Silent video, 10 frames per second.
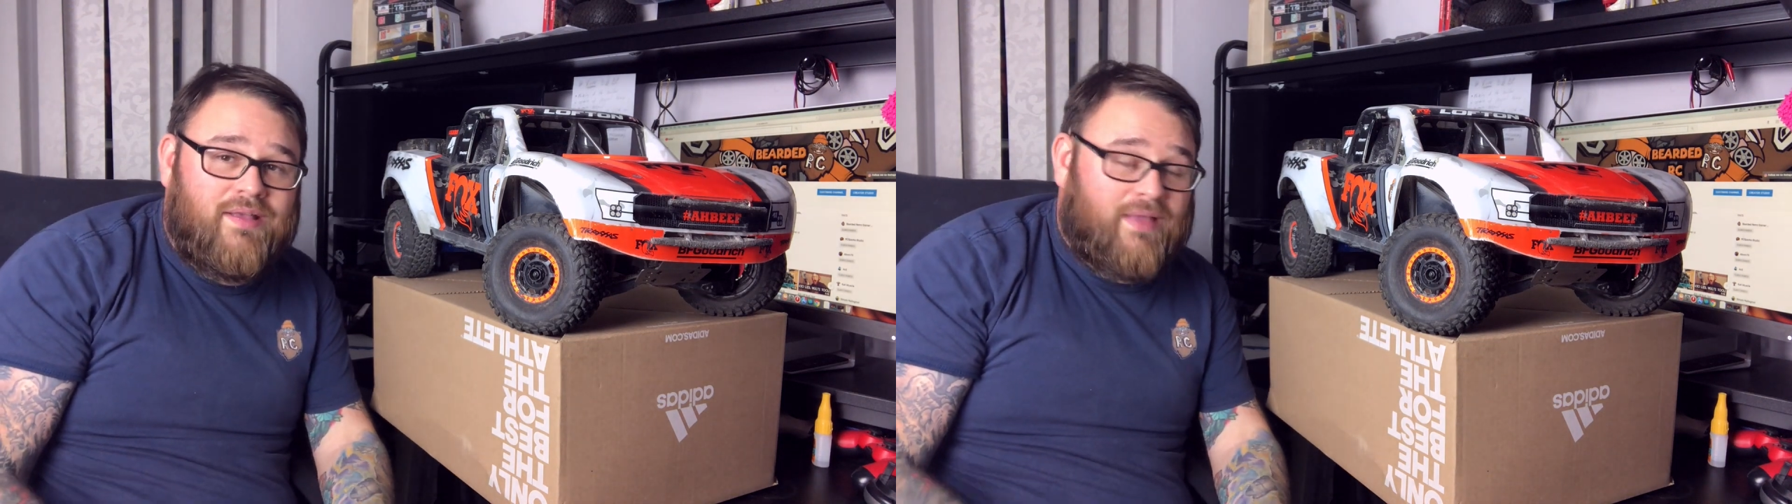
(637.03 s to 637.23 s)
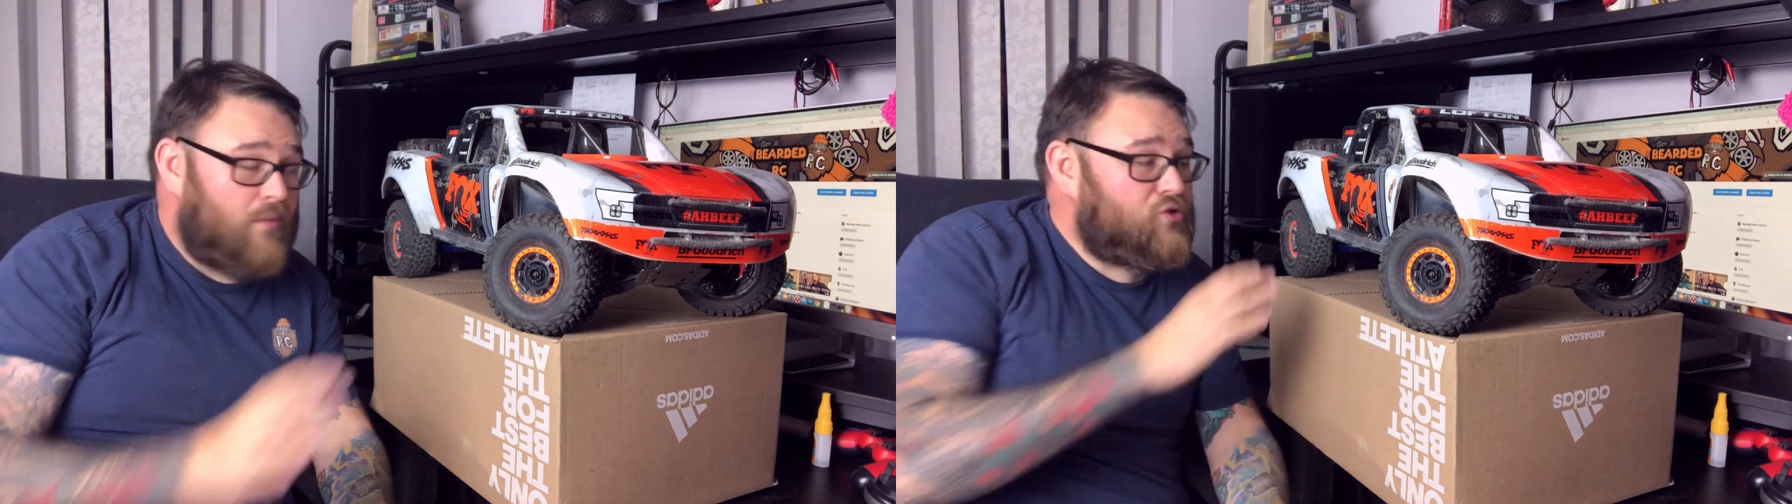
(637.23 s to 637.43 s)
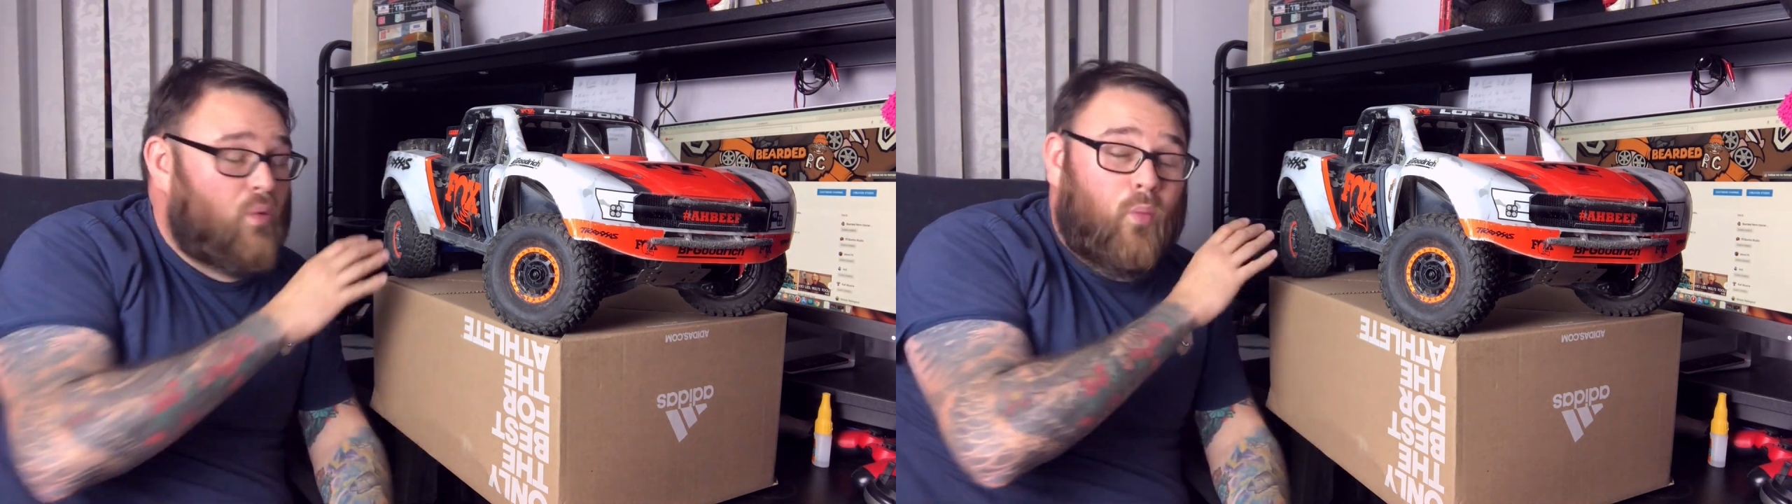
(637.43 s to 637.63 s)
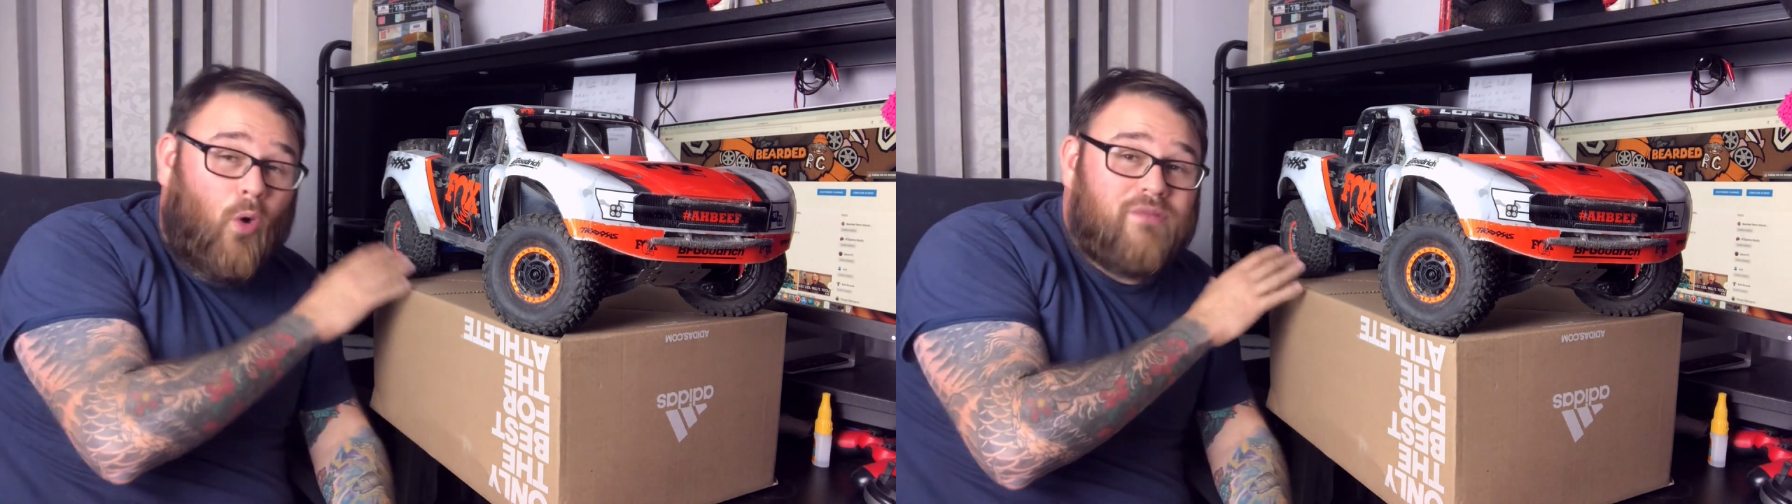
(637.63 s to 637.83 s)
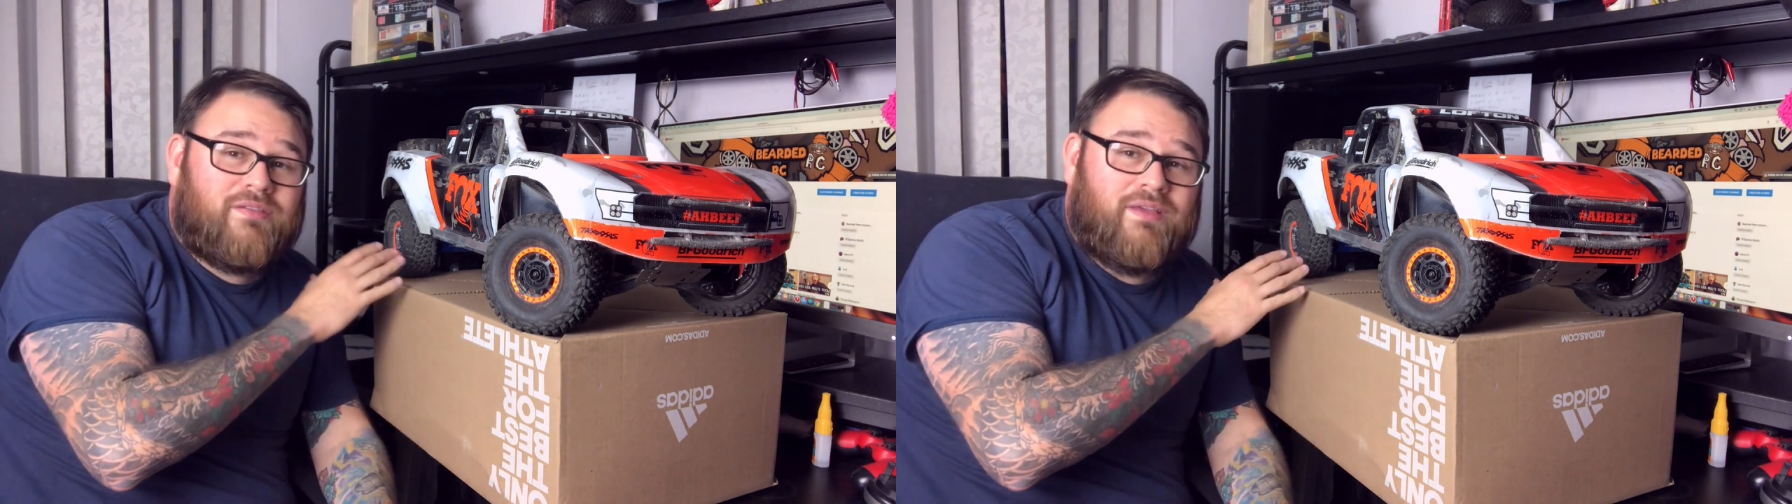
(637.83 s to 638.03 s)
That was the
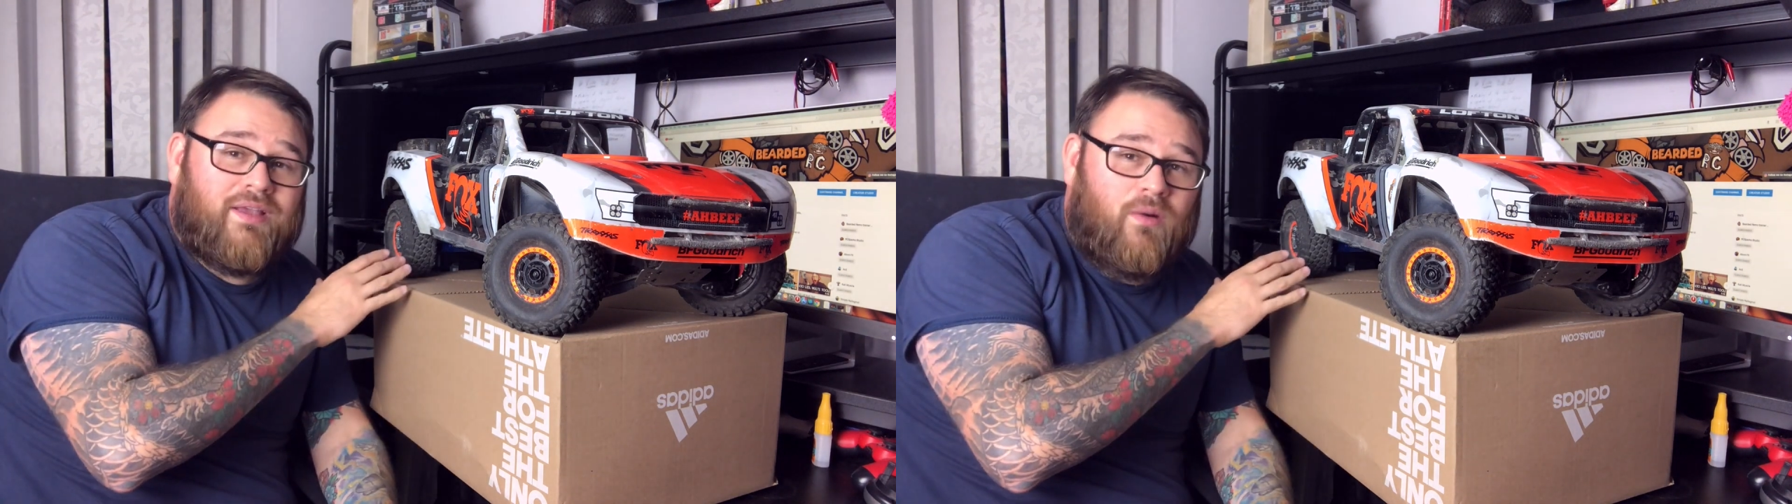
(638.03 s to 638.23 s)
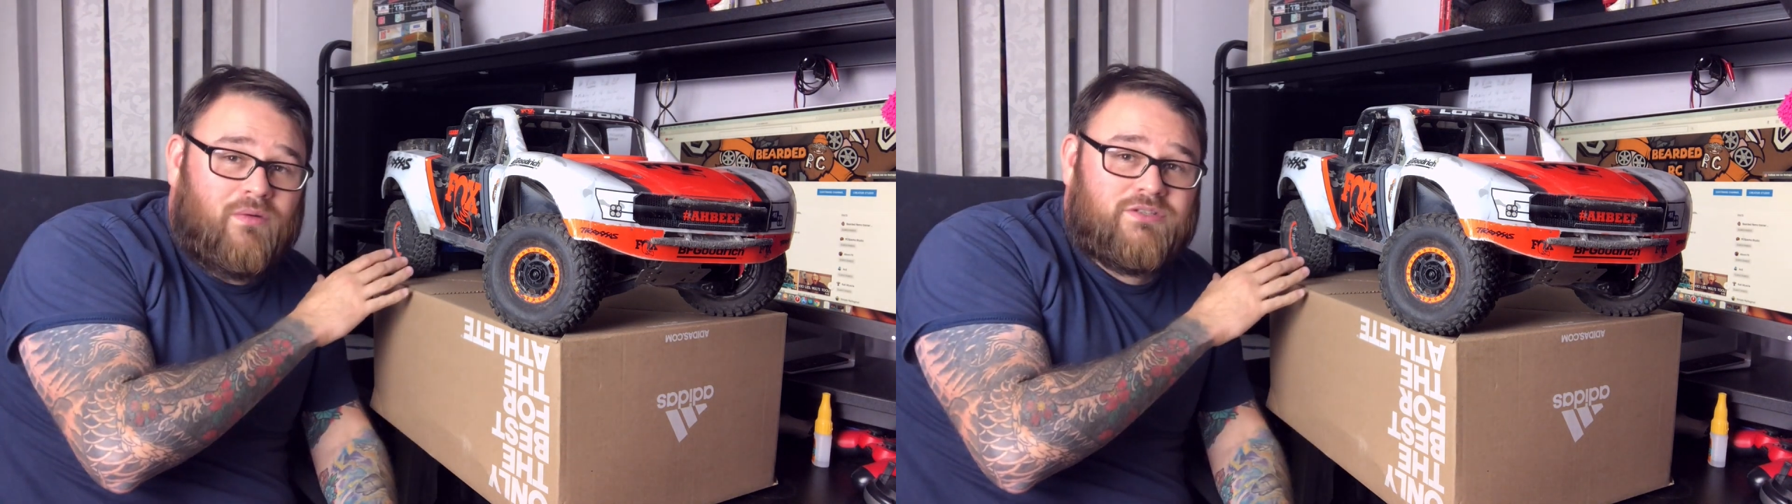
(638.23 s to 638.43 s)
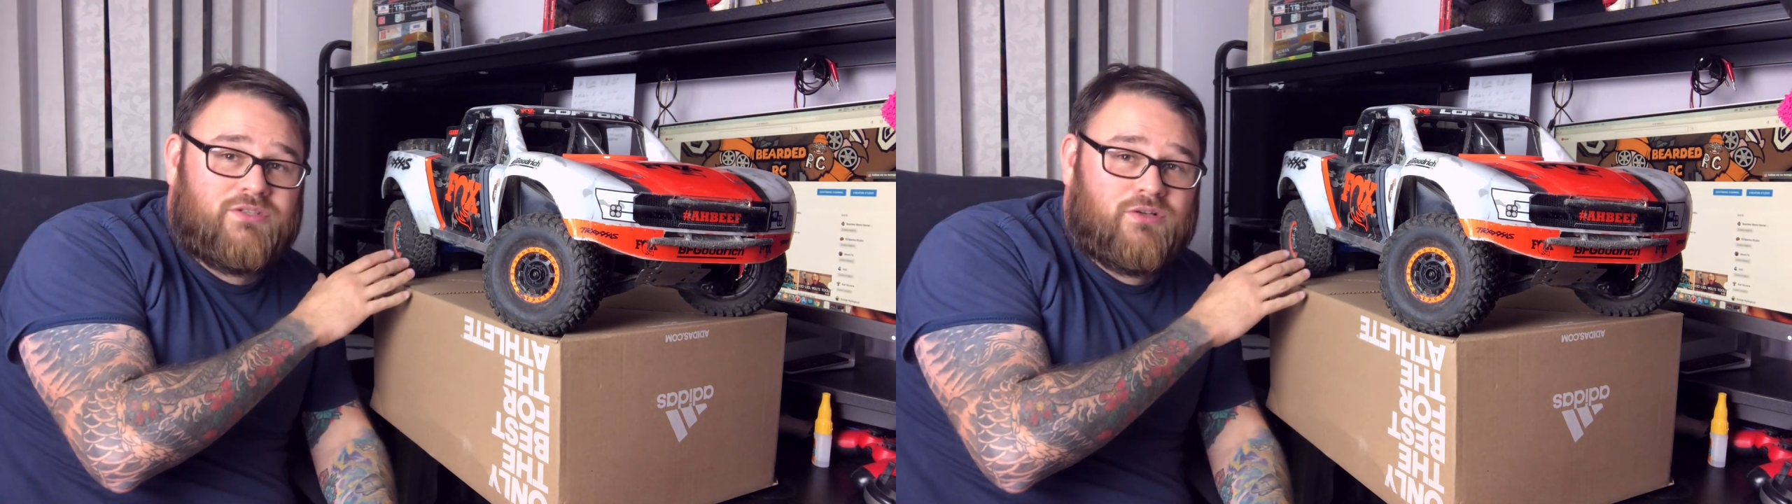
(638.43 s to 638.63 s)
one thing I wanted